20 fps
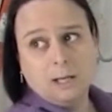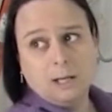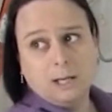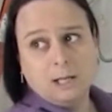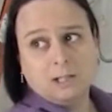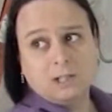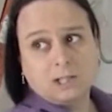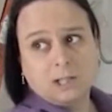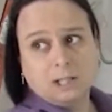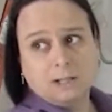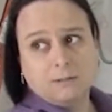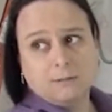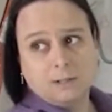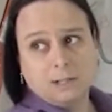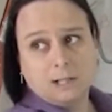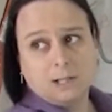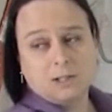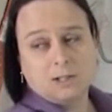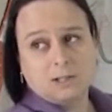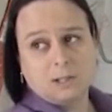instead of it
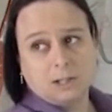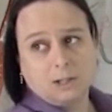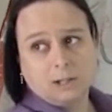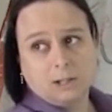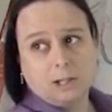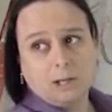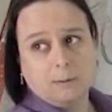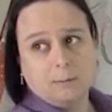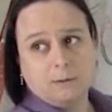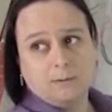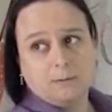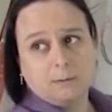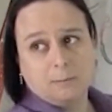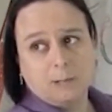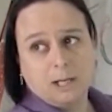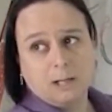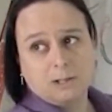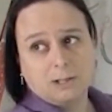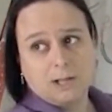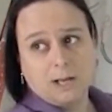necessarily coming from
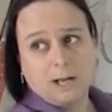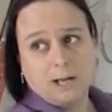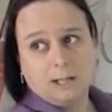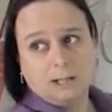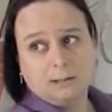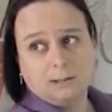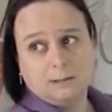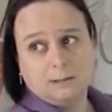the outside.